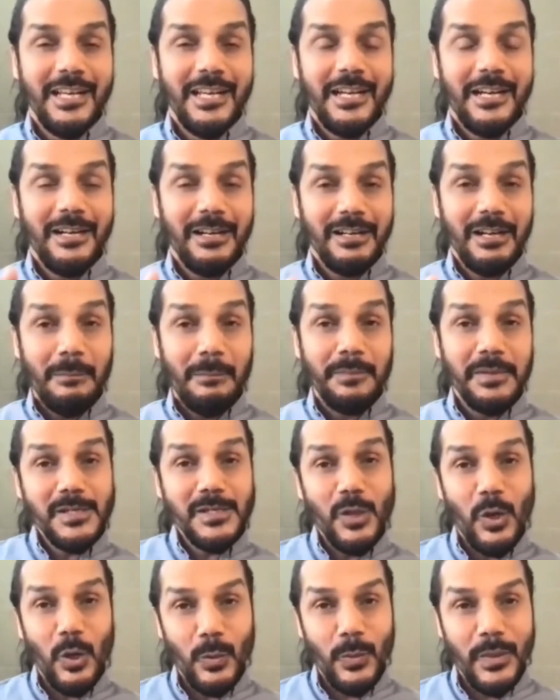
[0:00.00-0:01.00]
A compass
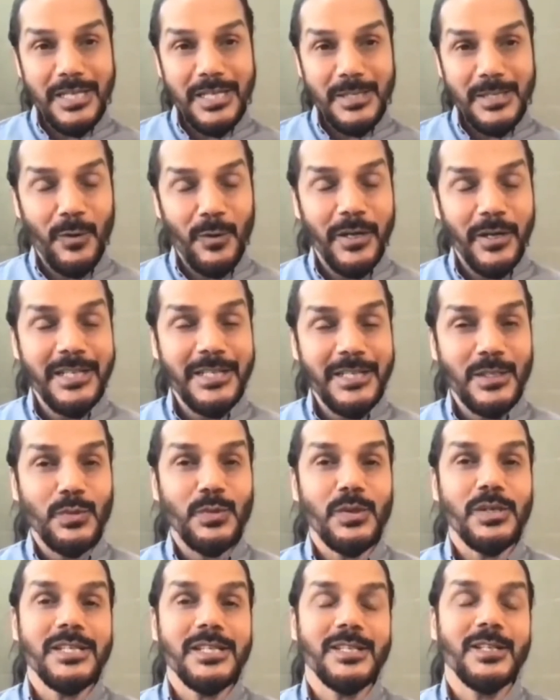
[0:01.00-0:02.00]
always points
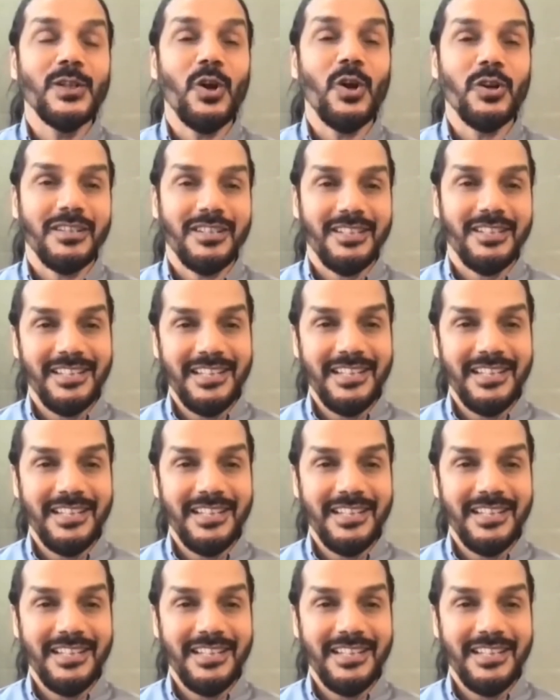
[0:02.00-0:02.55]
towards the north.